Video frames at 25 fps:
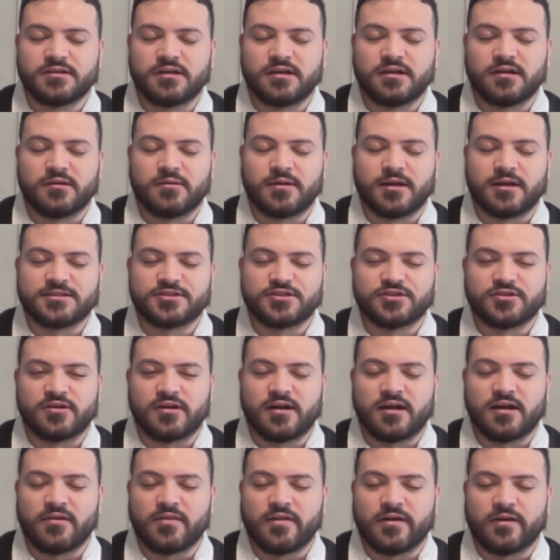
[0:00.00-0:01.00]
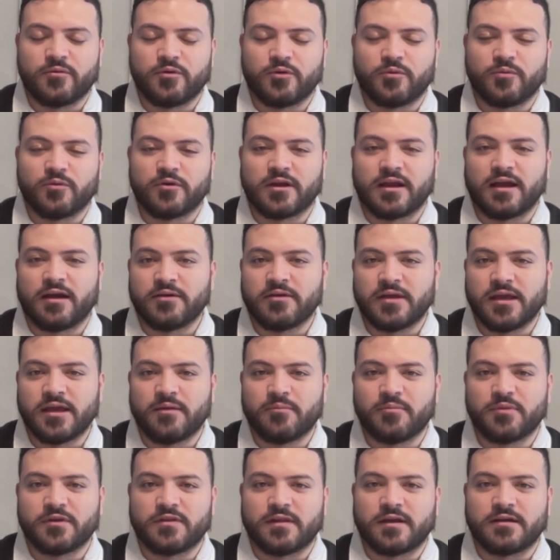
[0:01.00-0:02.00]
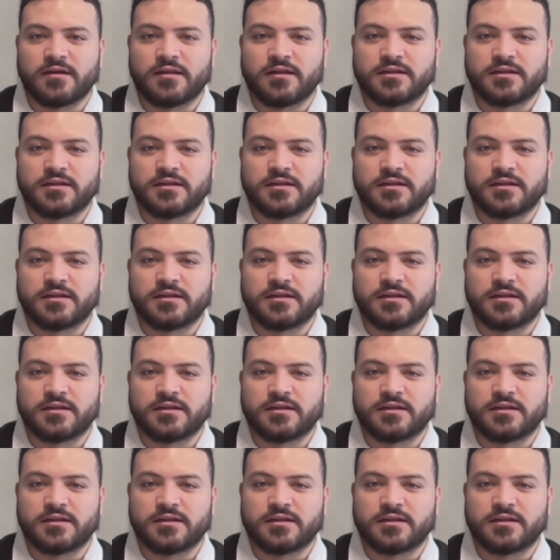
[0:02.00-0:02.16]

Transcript: I'm uh, not sure how that would work out yet, but that,